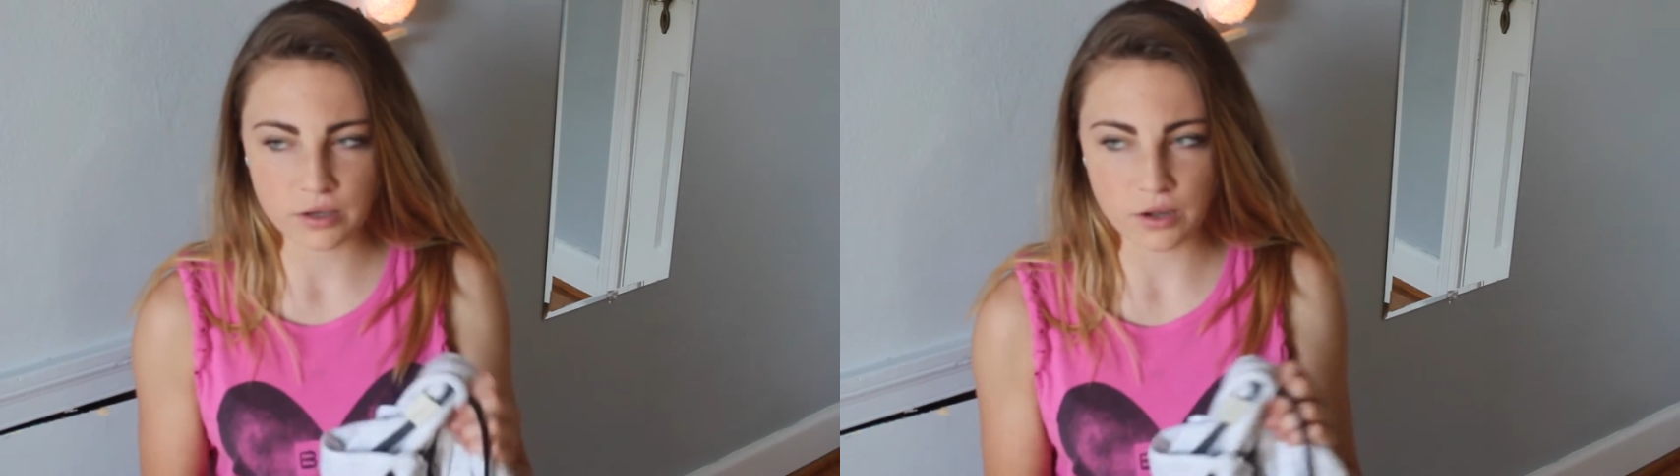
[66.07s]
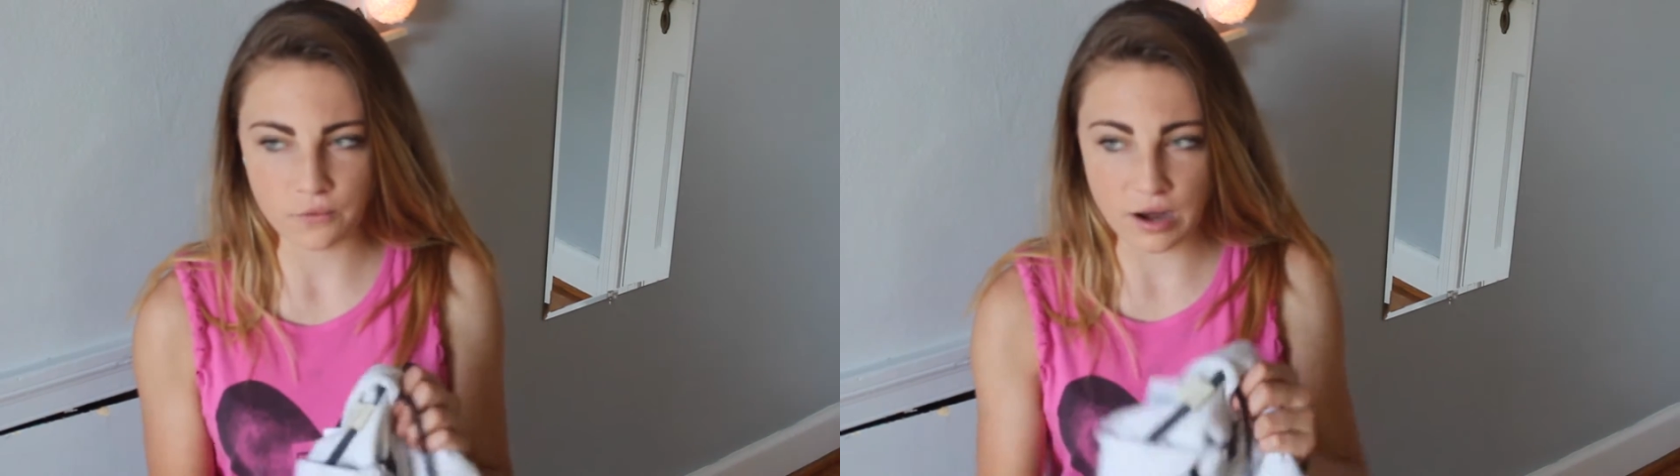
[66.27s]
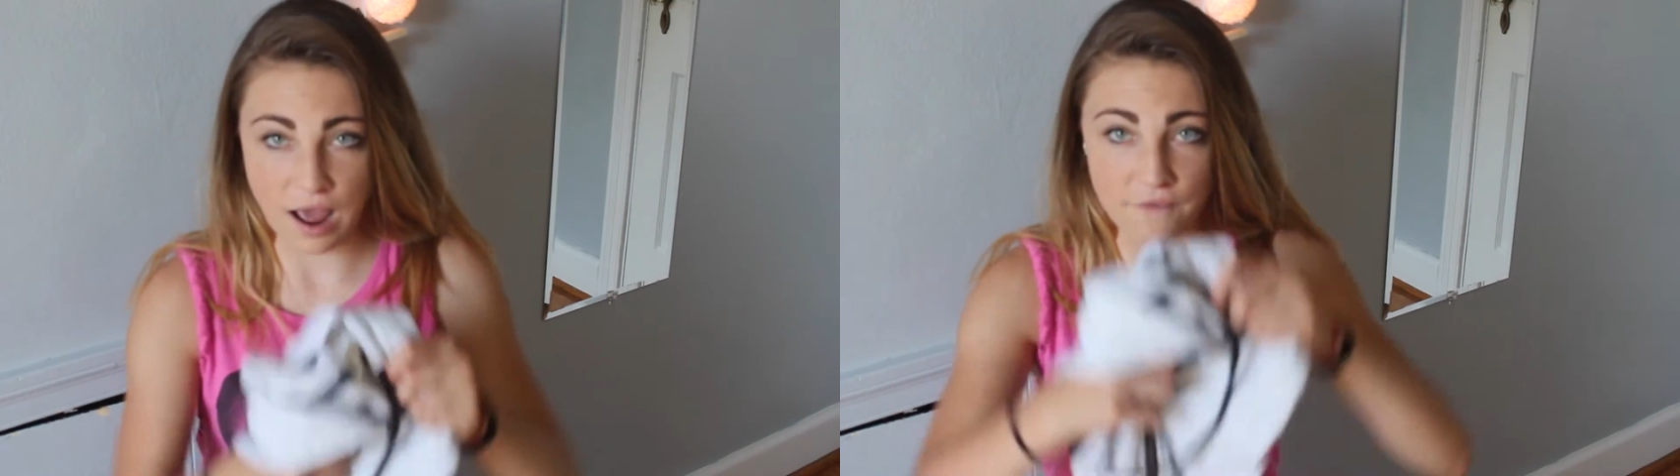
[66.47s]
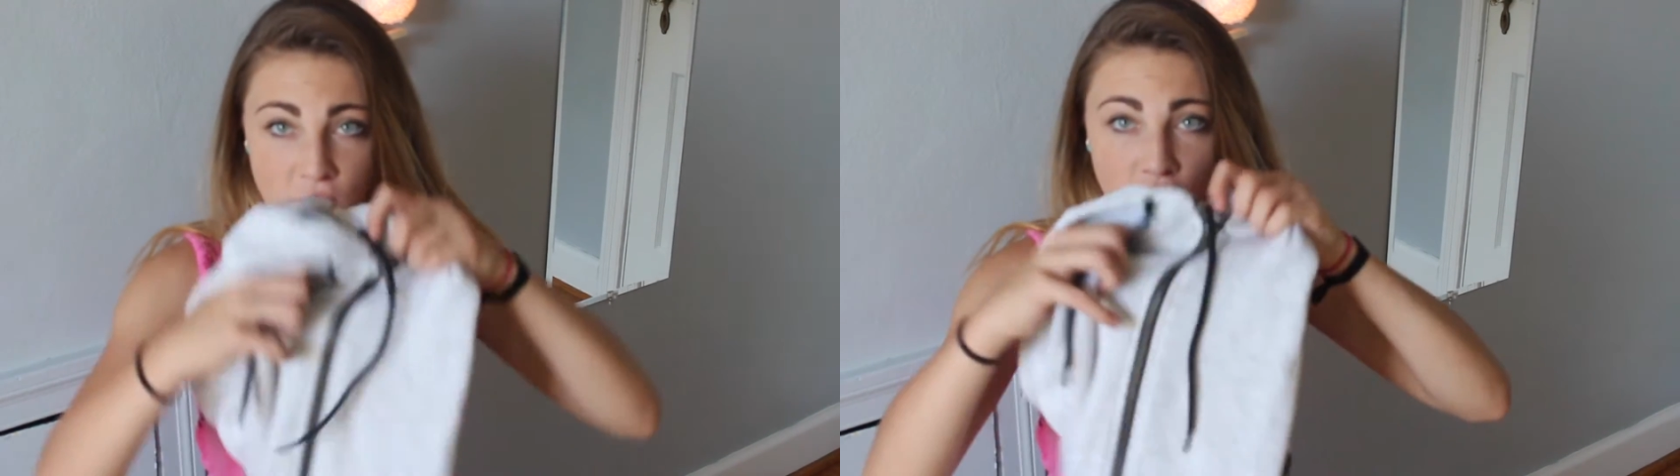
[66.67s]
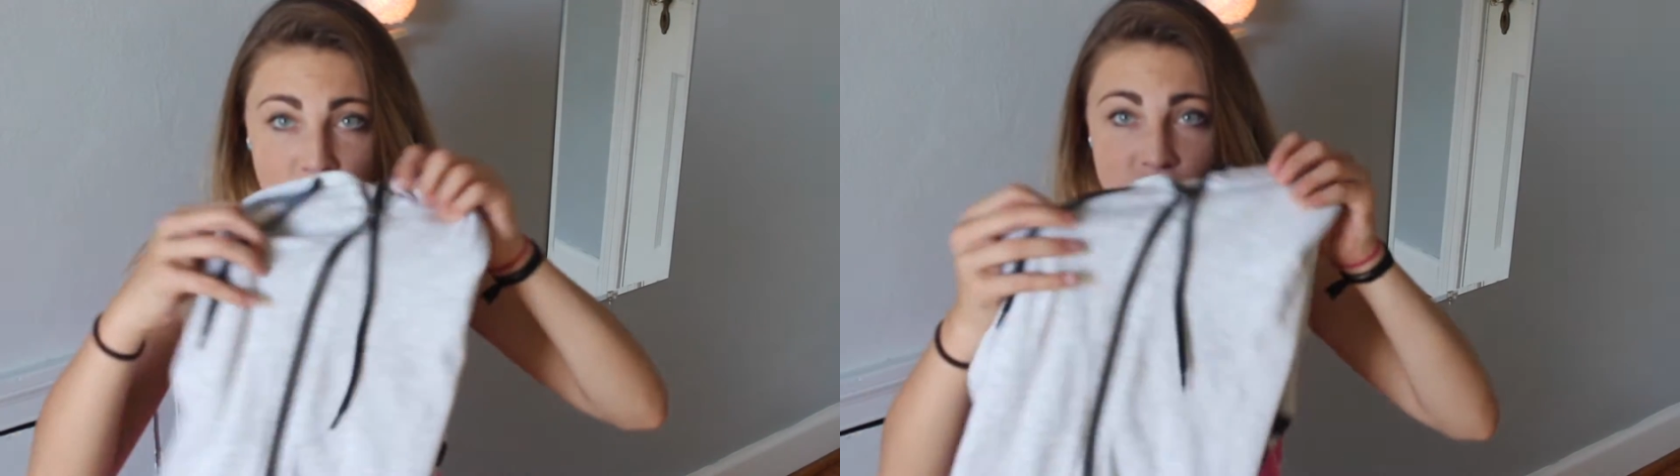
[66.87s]
get one half
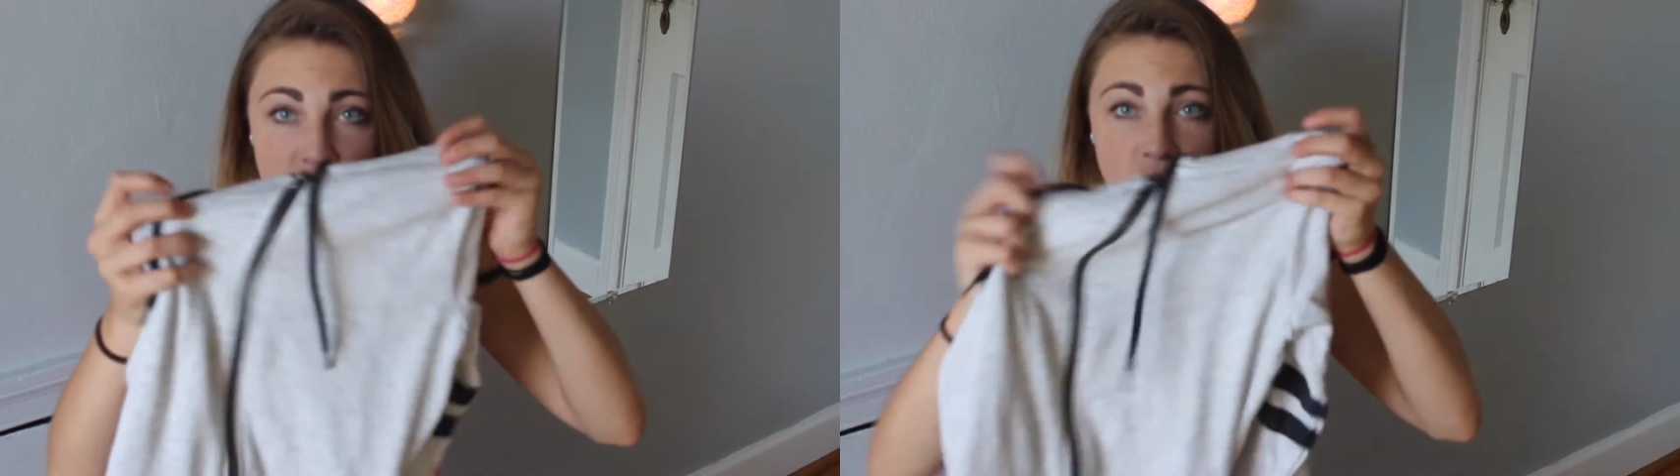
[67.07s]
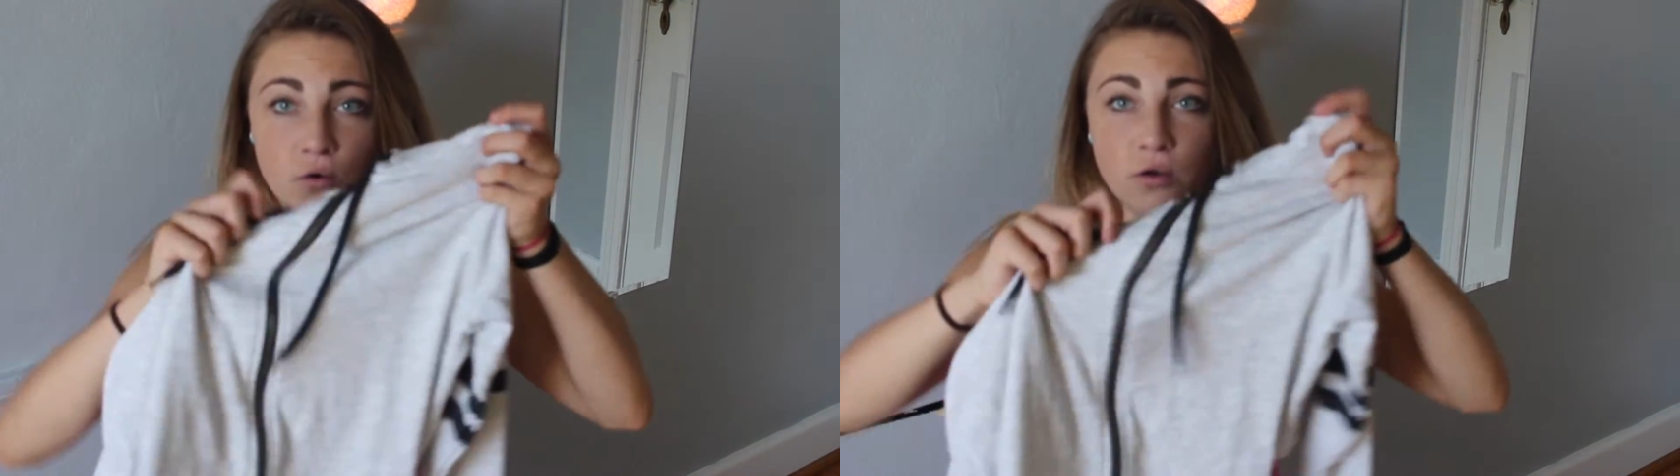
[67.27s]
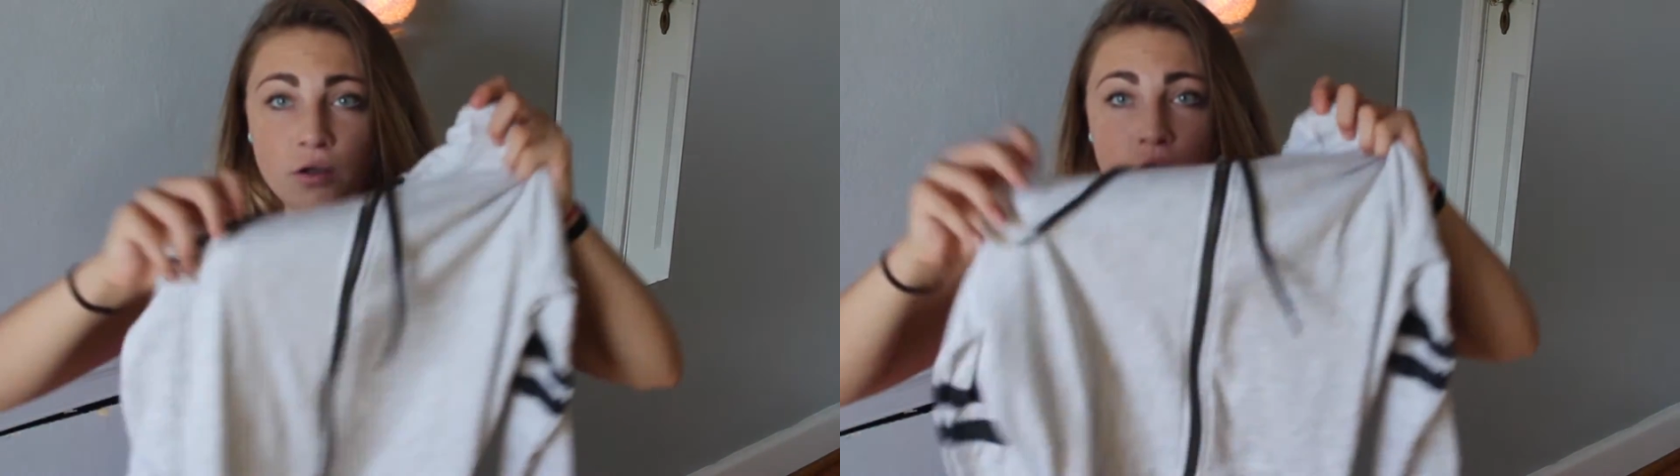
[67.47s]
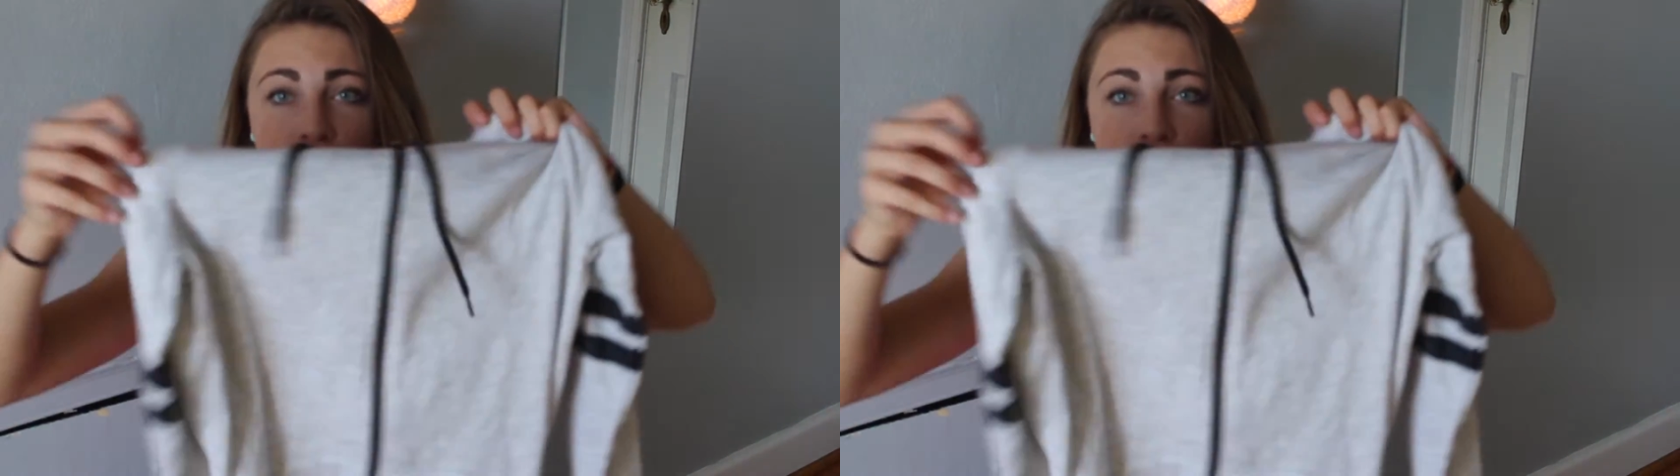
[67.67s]
off, so